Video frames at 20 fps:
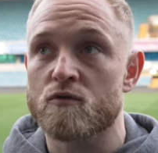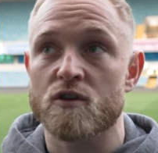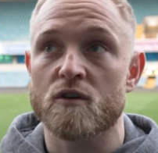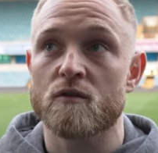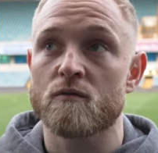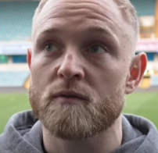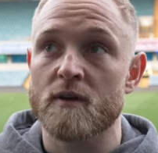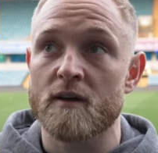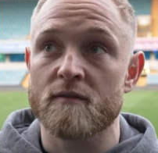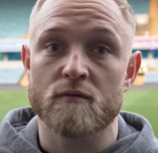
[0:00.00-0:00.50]
so
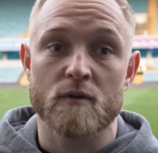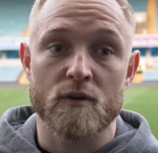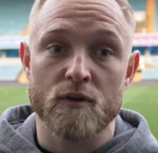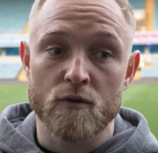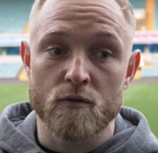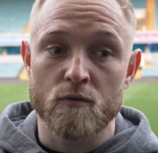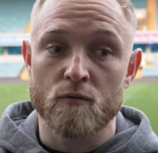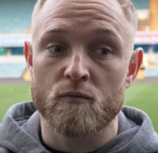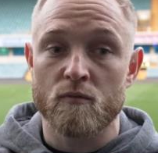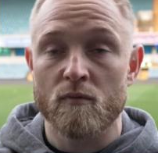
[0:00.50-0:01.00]
everyone
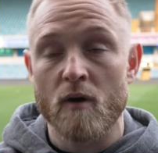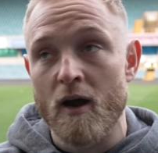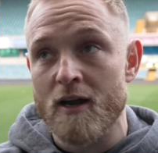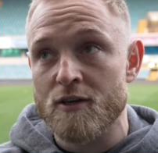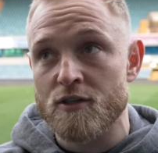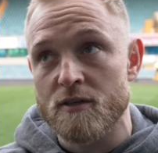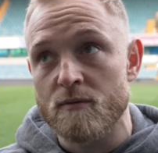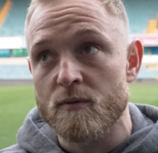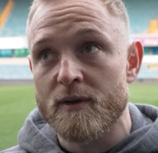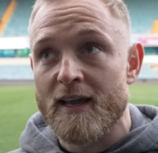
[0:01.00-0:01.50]
knew
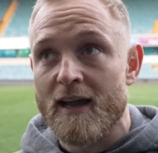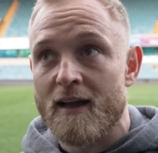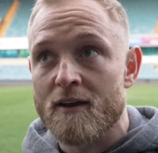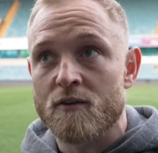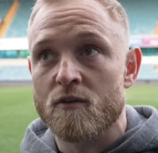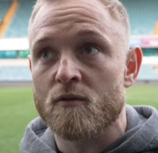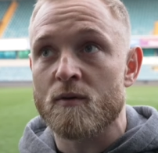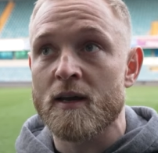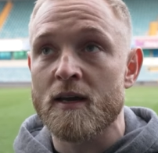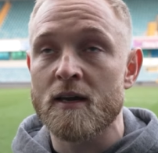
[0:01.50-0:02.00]
actually we can
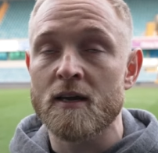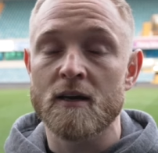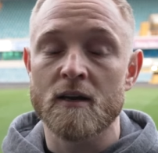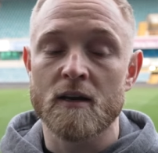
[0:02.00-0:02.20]
do it.